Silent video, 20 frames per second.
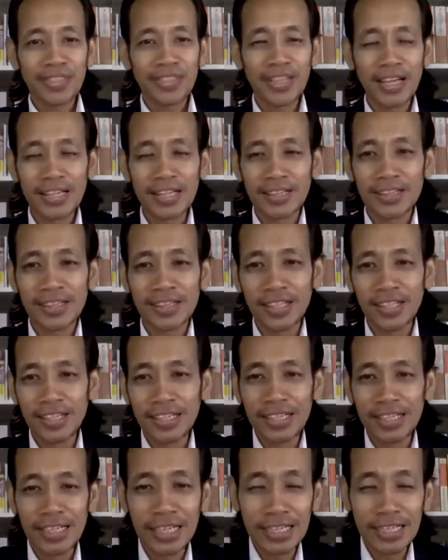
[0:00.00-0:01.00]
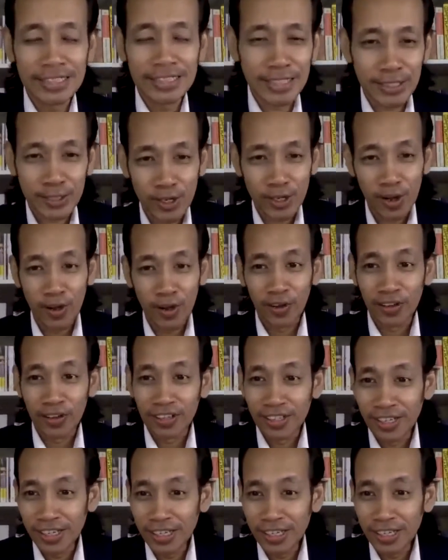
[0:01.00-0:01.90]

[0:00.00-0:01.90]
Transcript: that it's a song.